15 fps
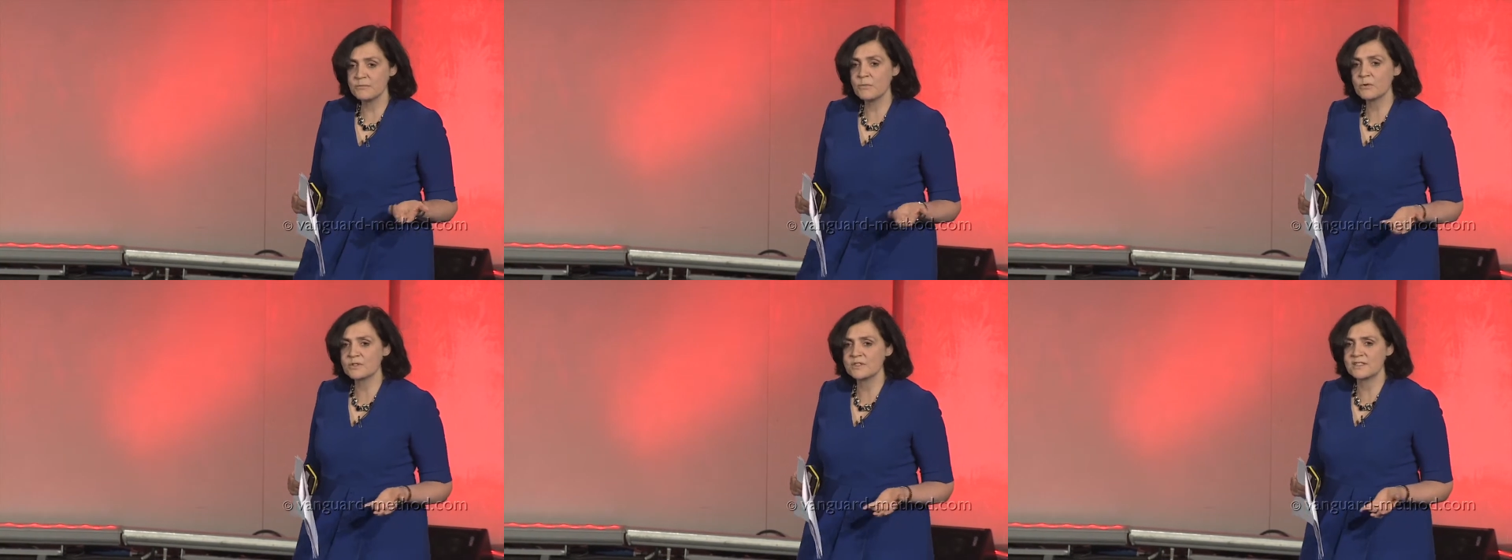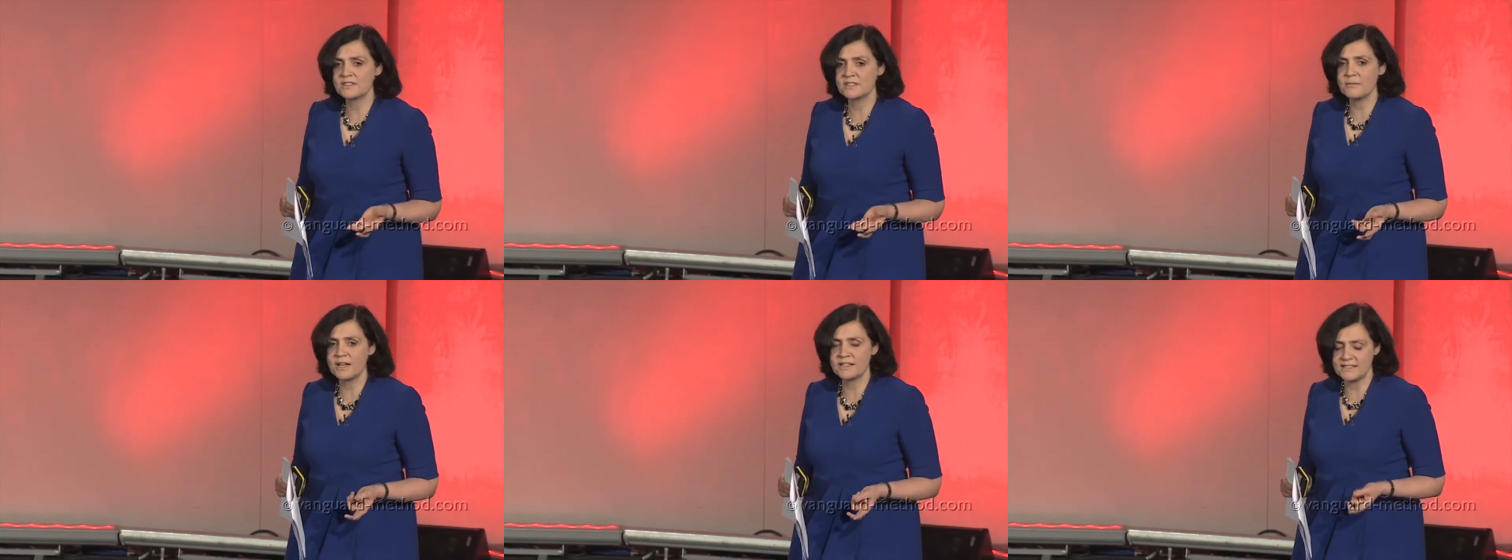more
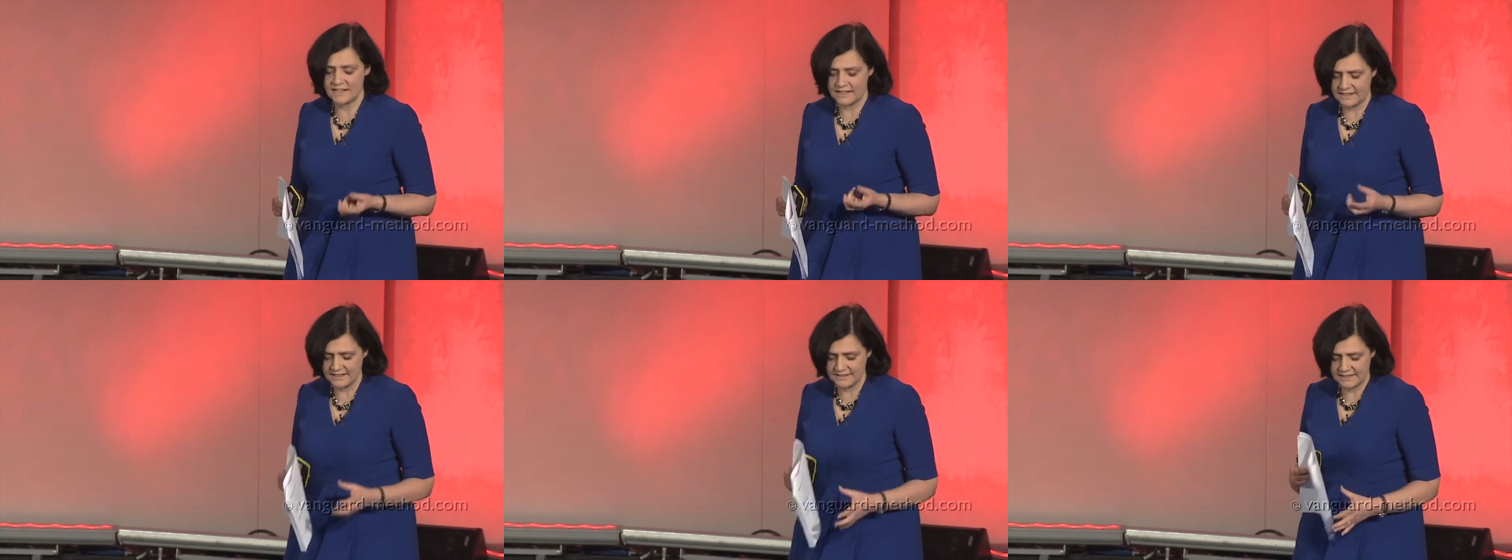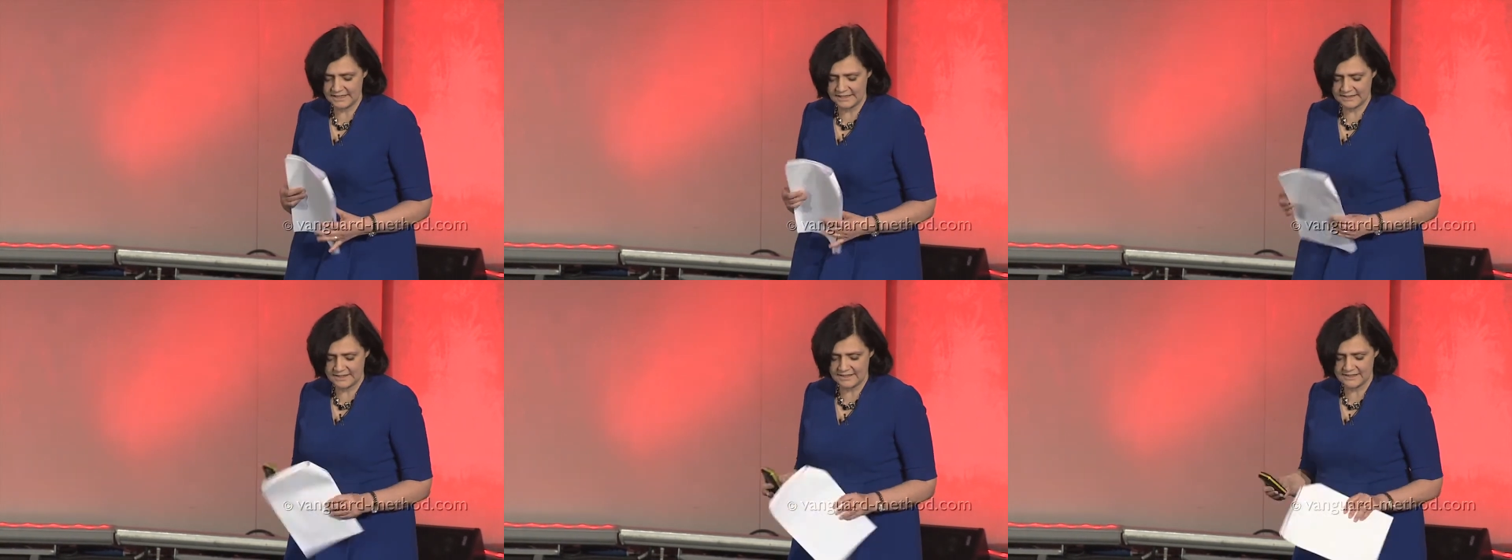systematic and it's
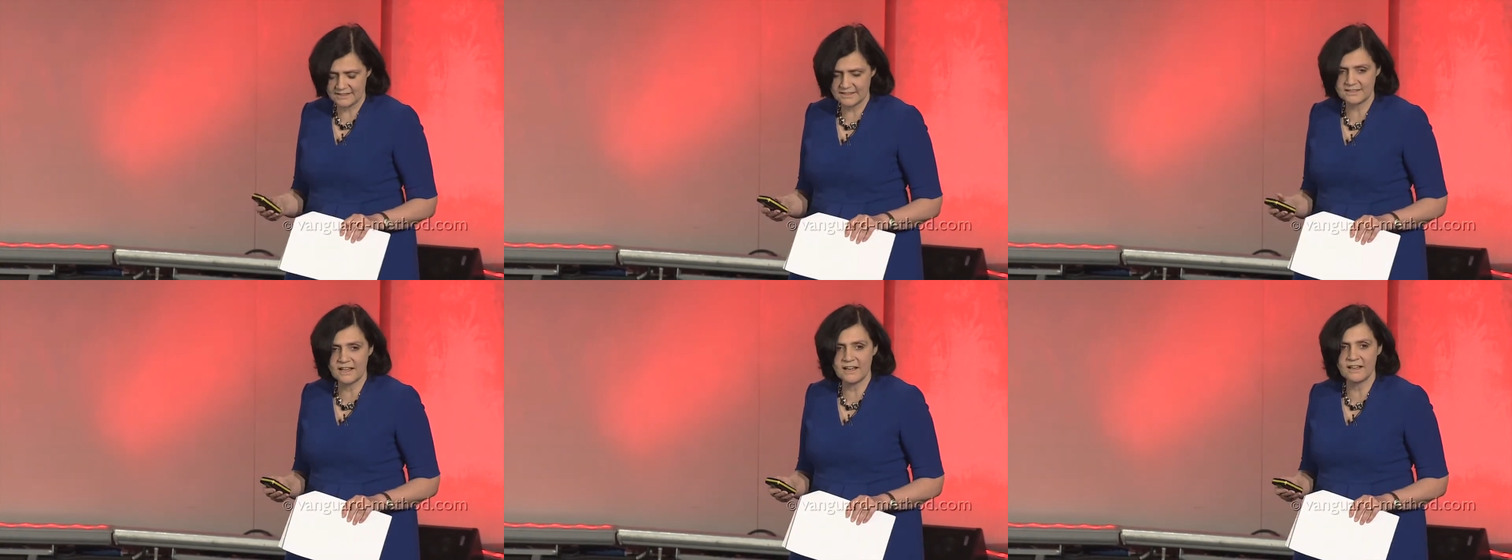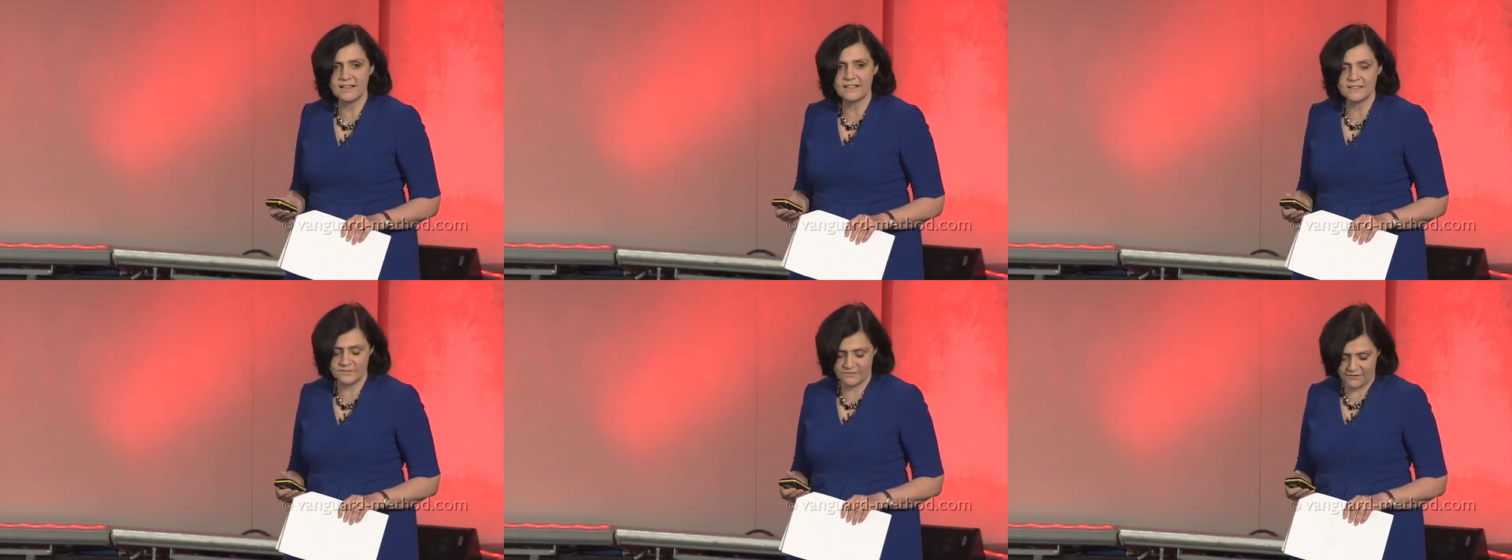easier to
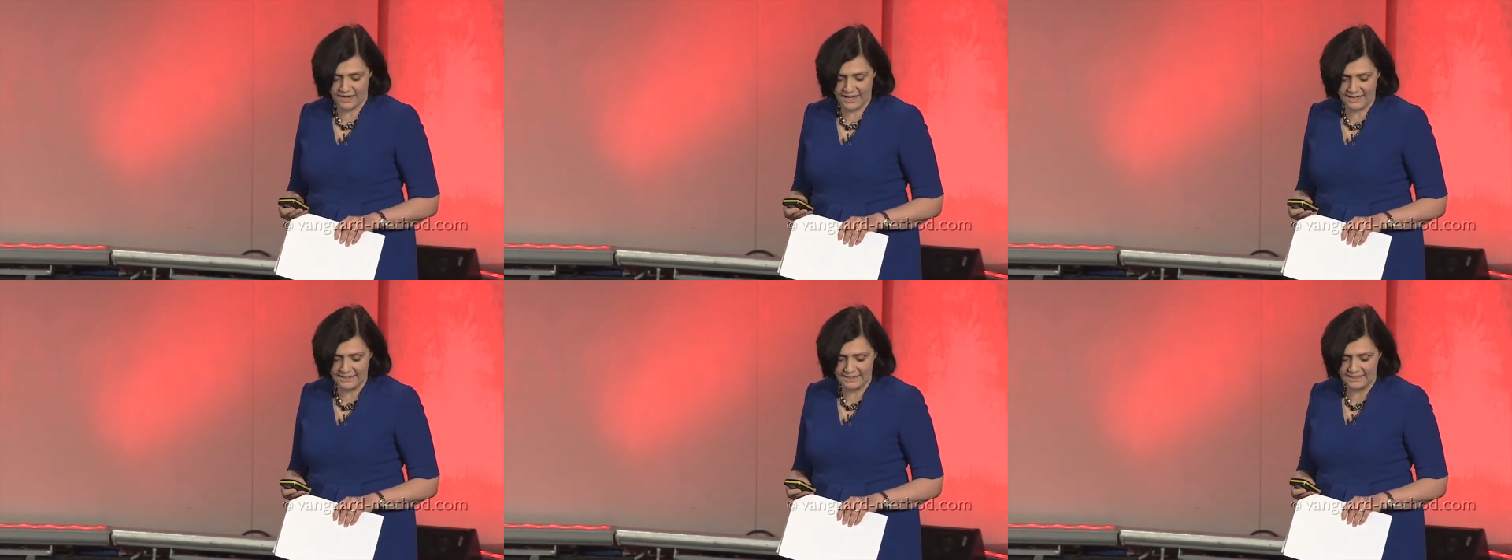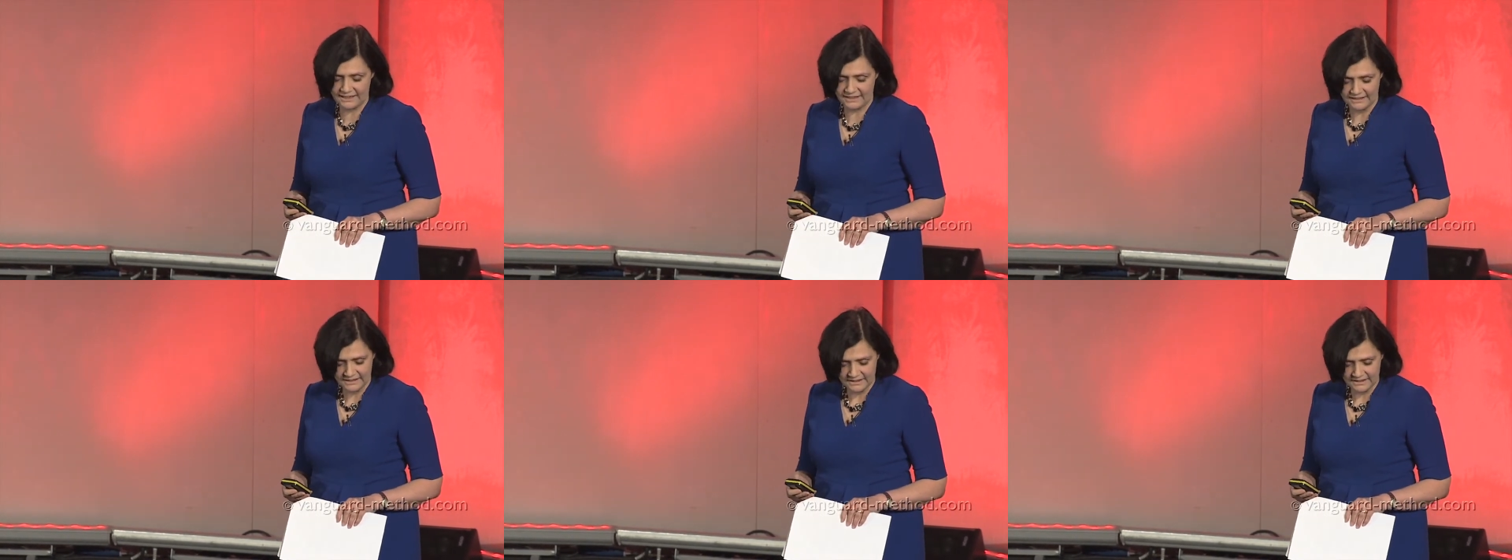size fairly.